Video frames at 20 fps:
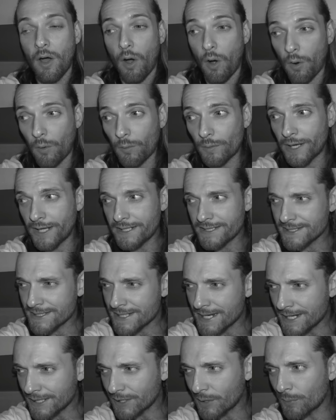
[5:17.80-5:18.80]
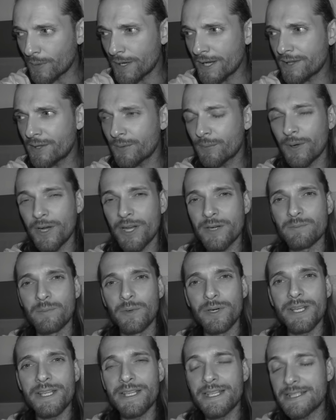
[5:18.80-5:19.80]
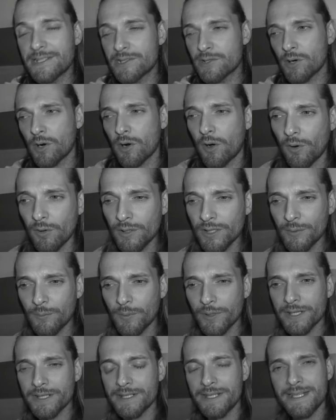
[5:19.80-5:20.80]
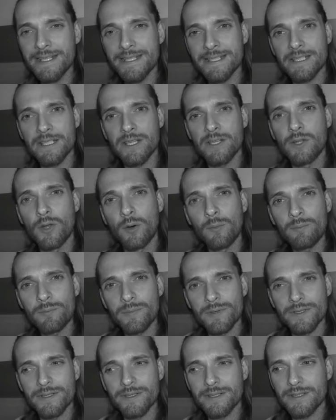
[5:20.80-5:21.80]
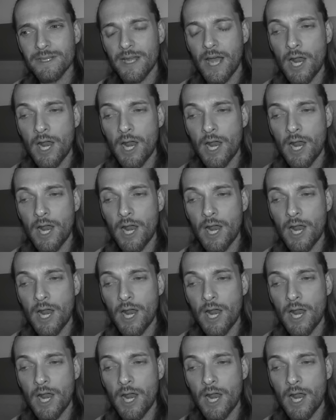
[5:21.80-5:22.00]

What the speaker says: Or let's take away the word money and call it what it is. Numbers.